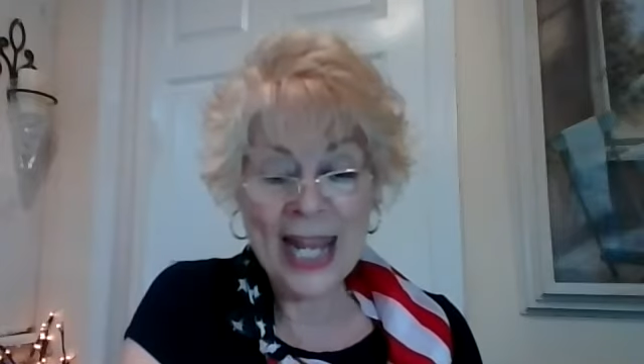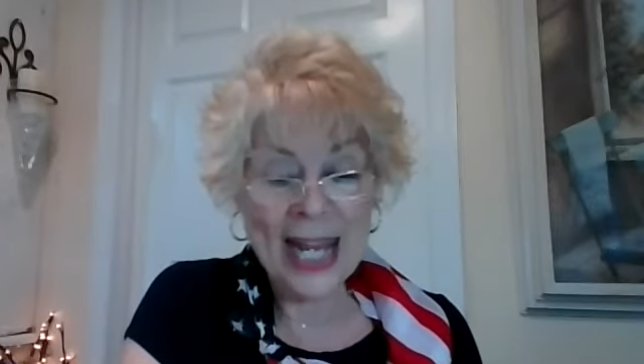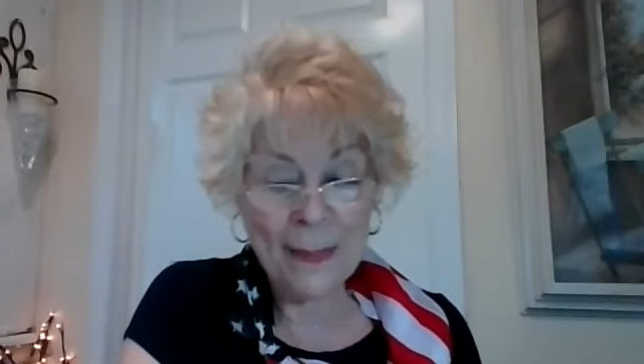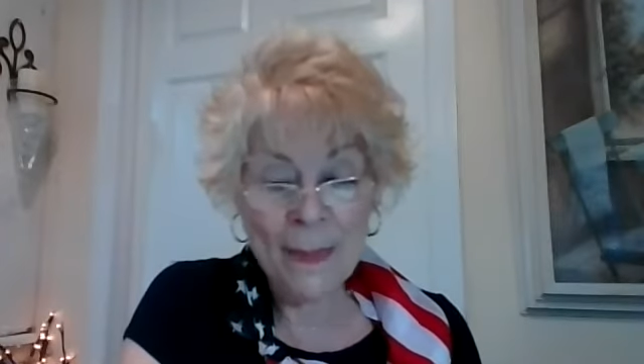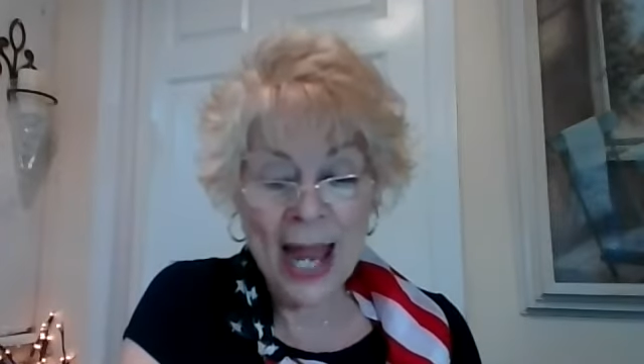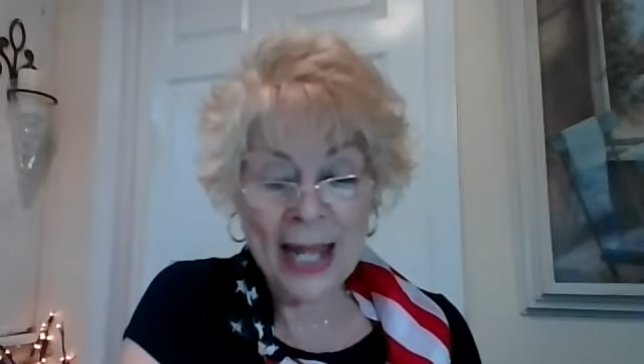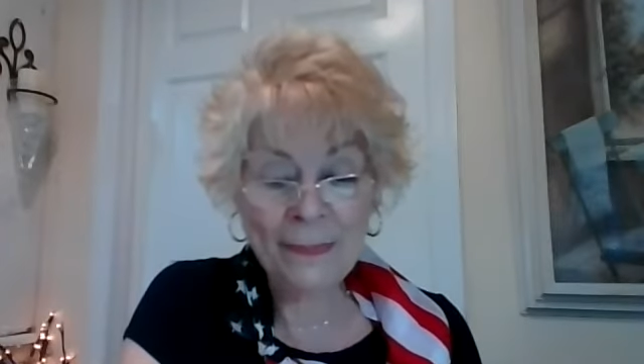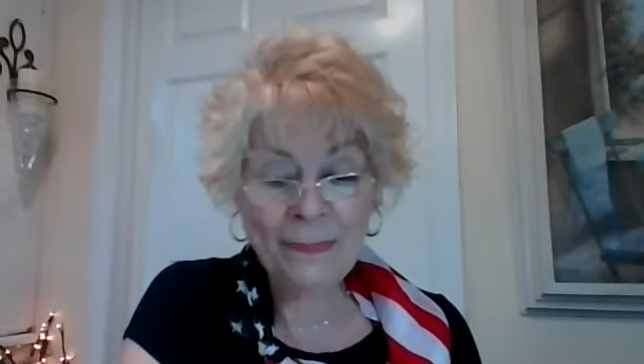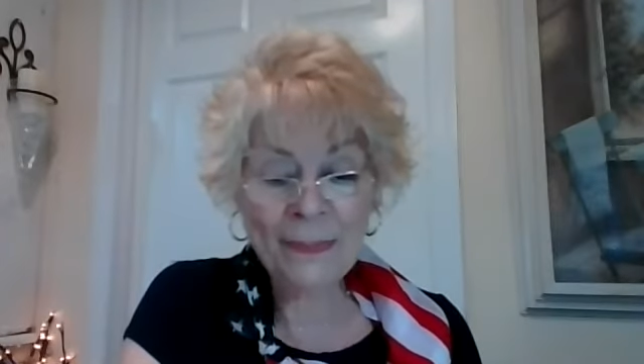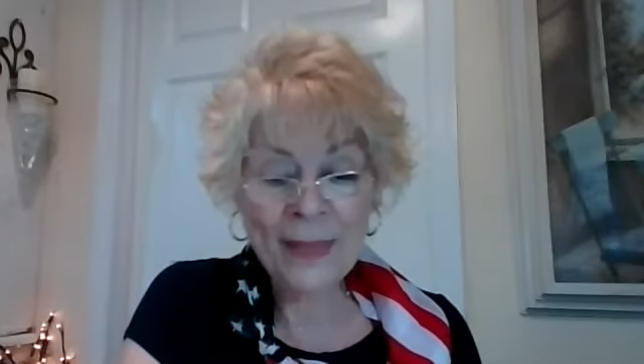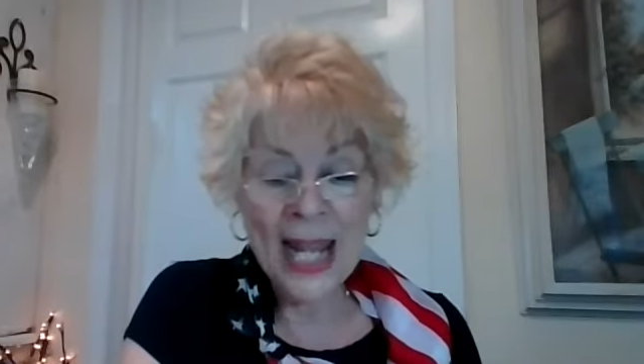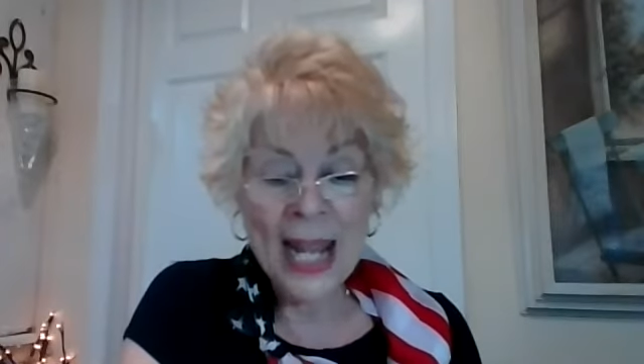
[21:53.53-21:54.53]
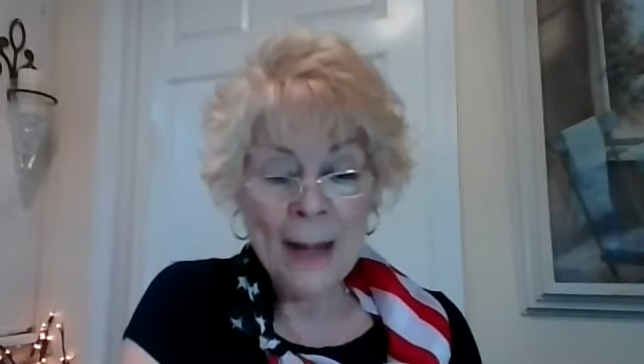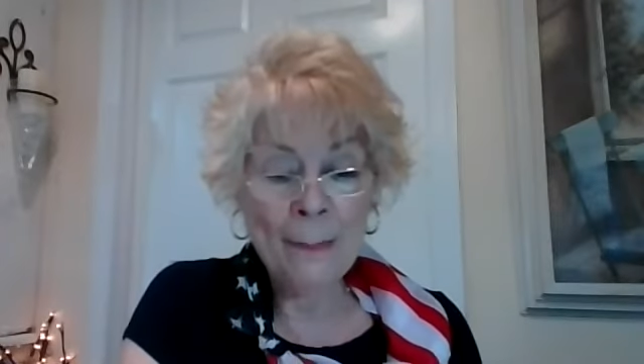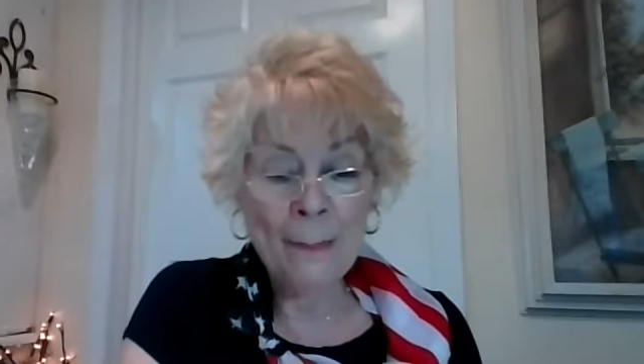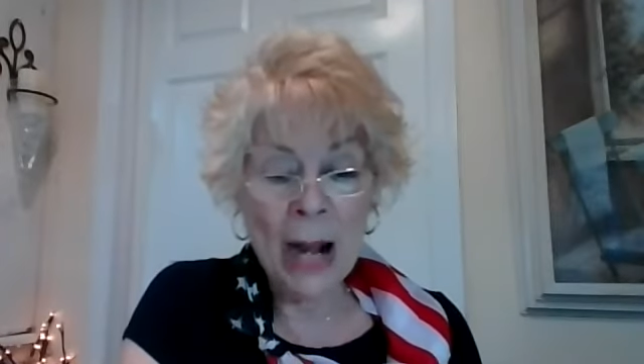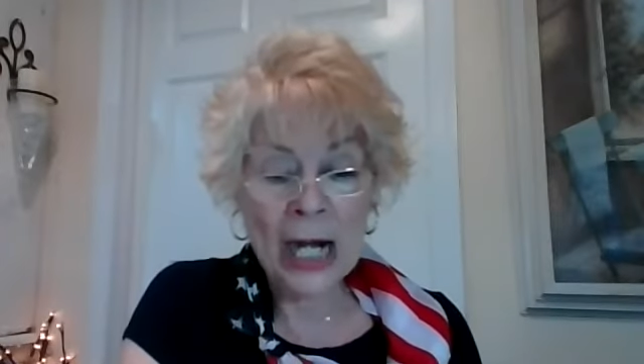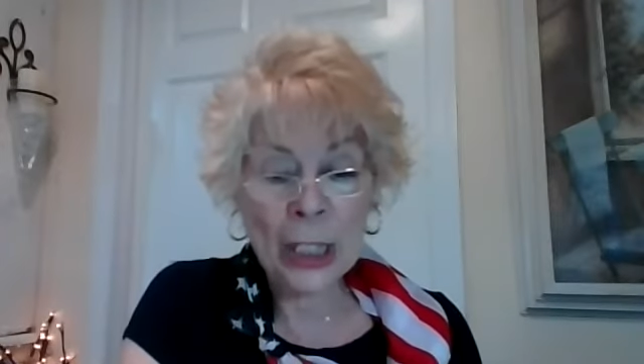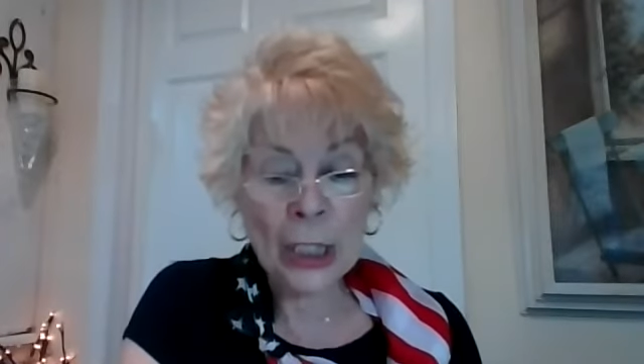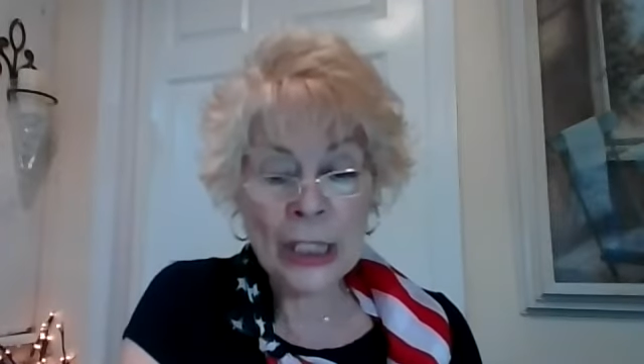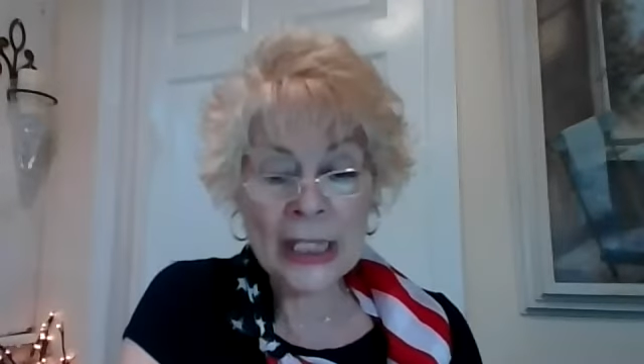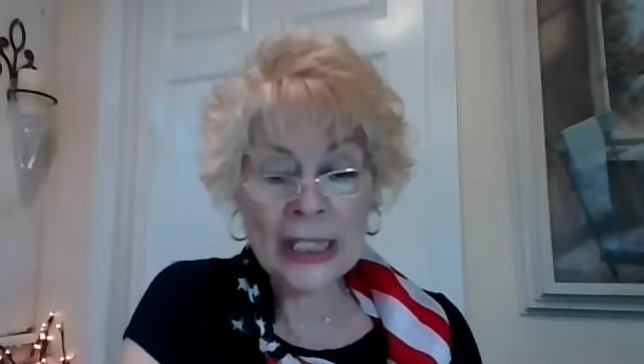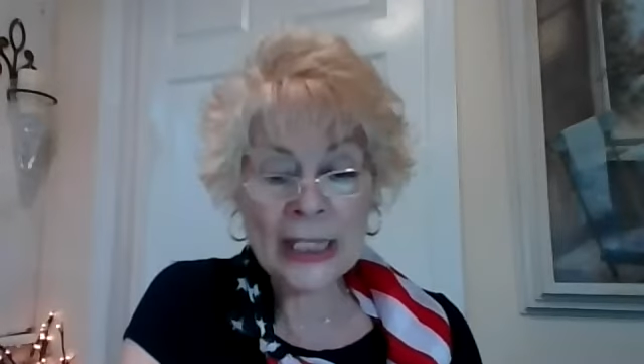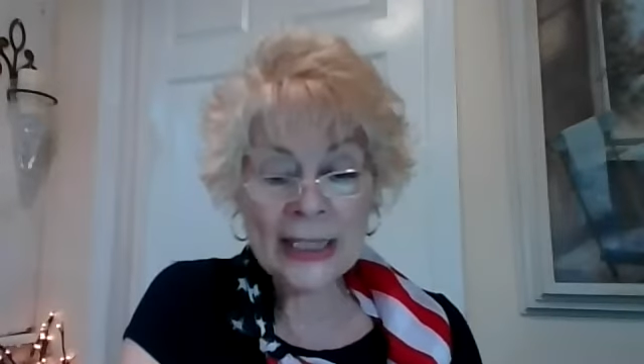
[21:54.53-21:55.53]
Amen.
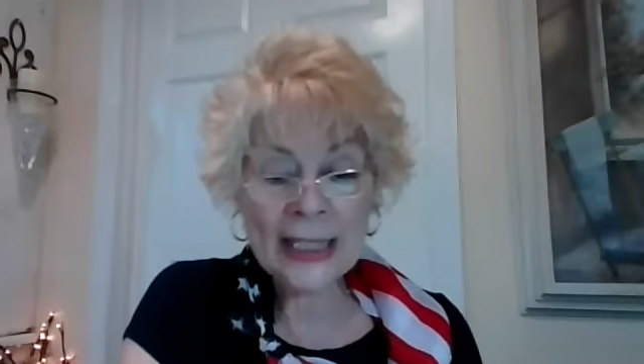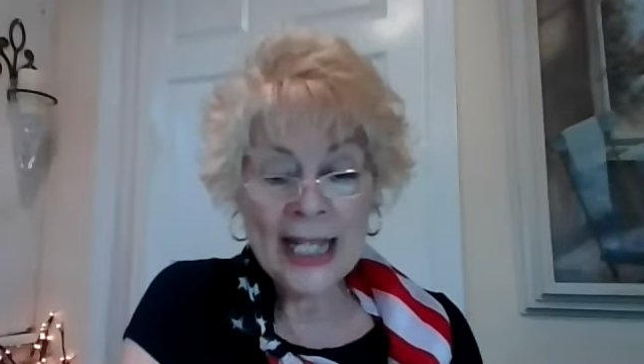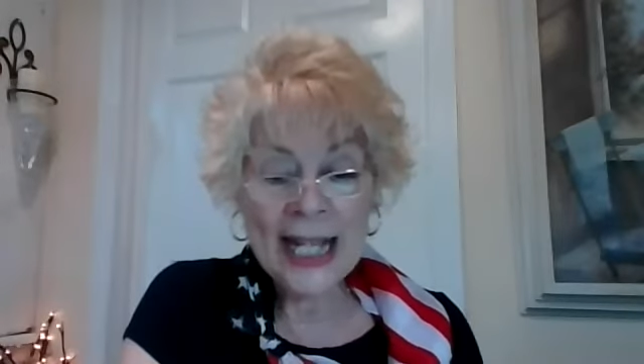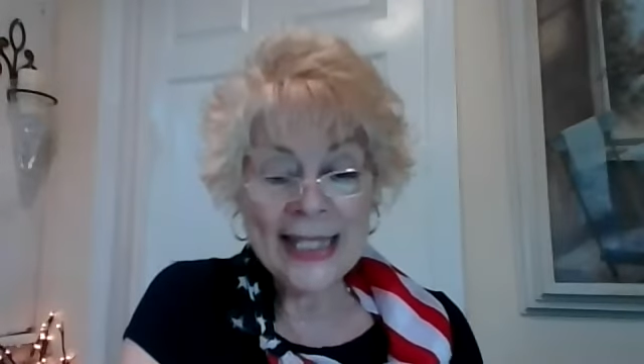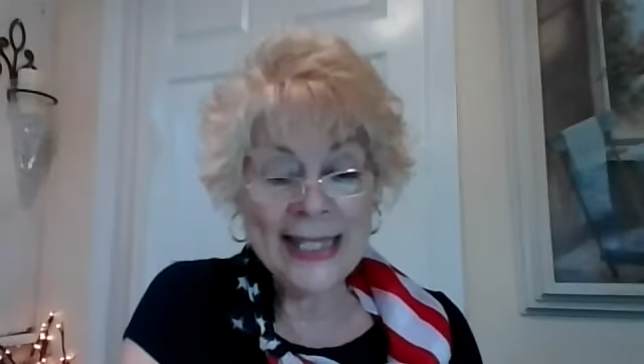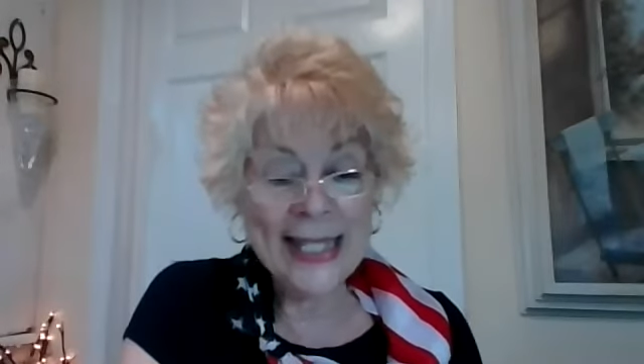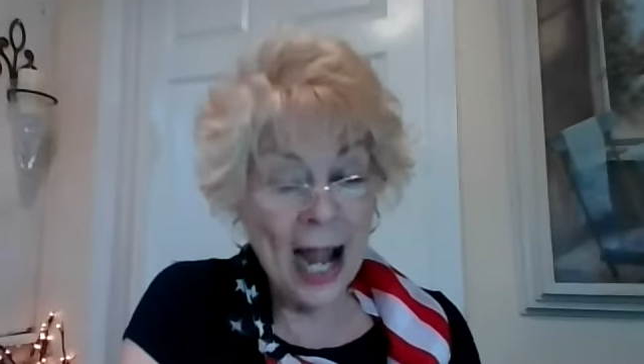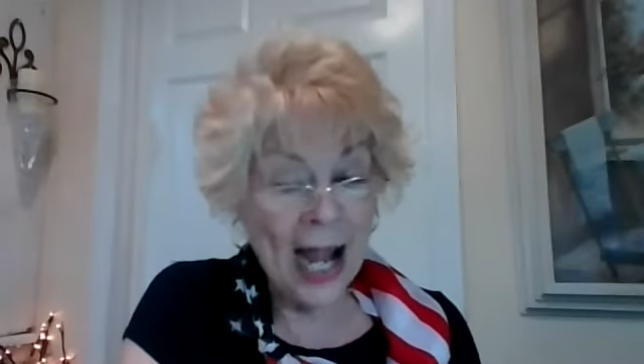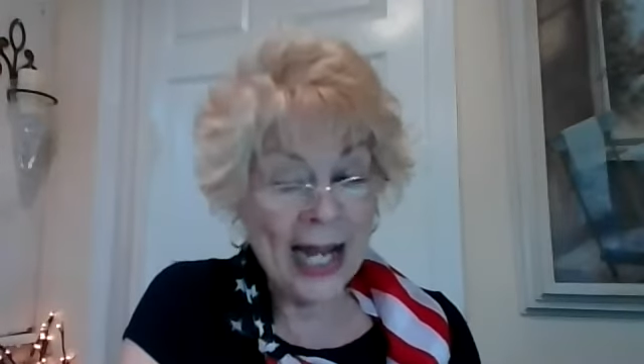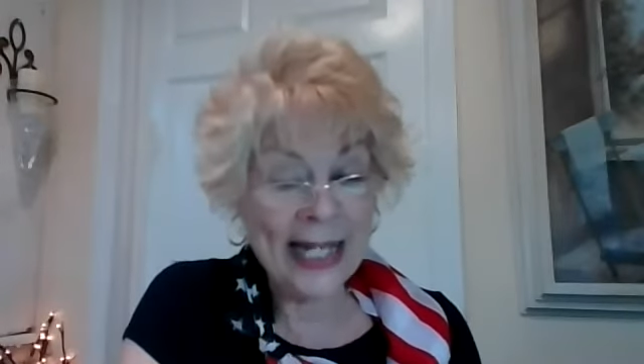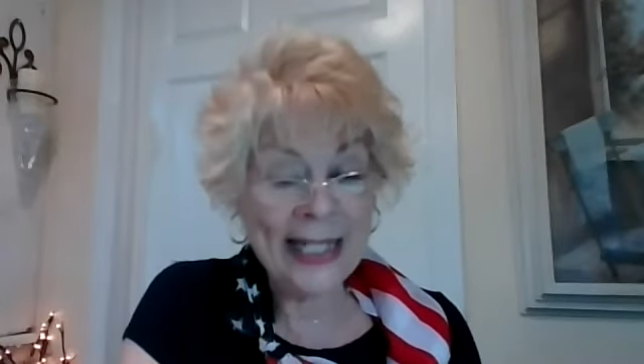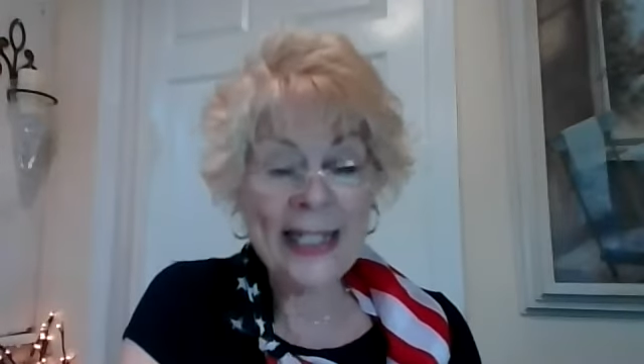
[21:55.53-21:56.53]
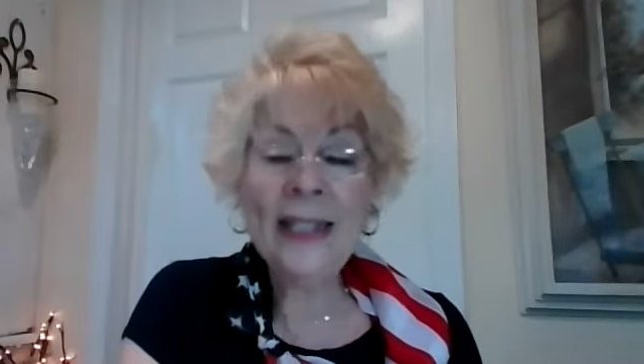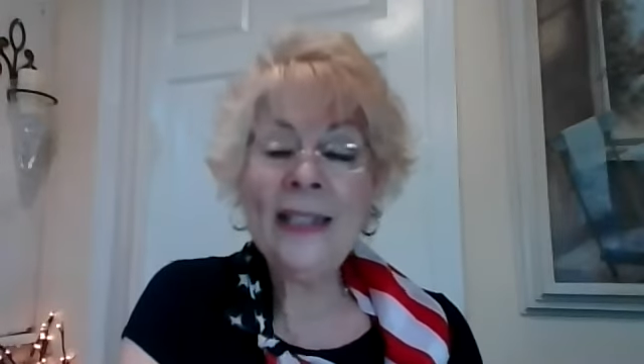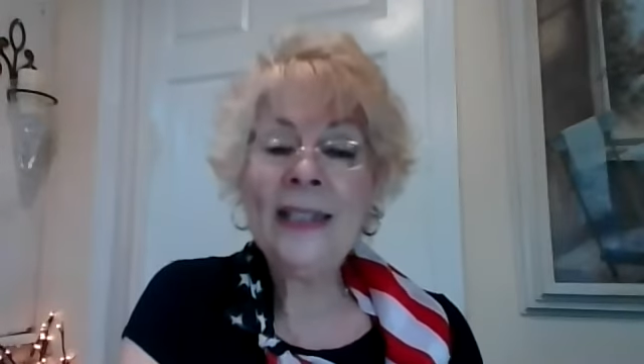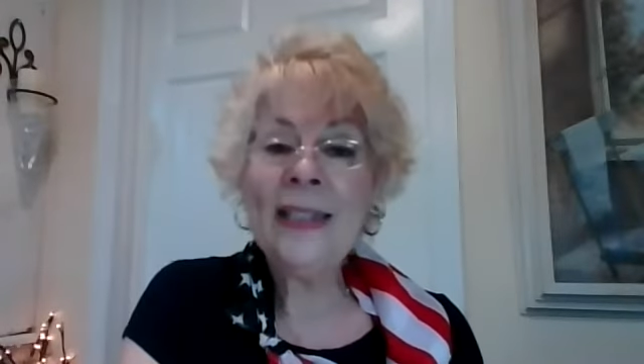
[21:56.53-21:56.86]
Mark 9,